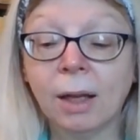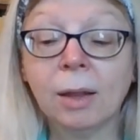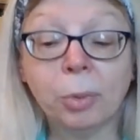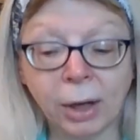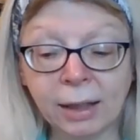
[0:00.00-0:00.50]

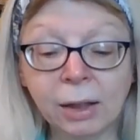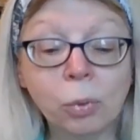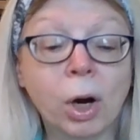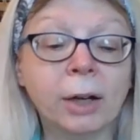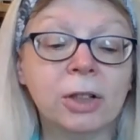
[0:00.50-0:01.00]
The brandy
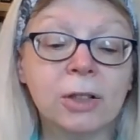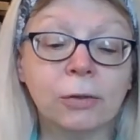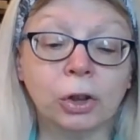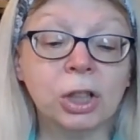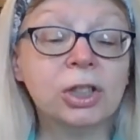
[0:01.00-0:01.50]
and water is
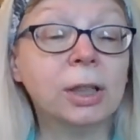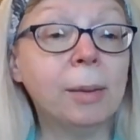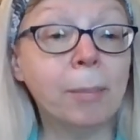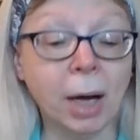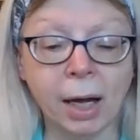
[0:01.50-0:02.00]
furnished and
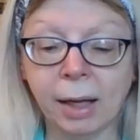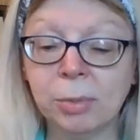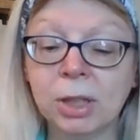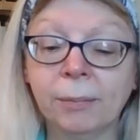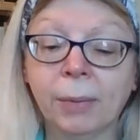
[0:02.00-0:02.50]
imbibed,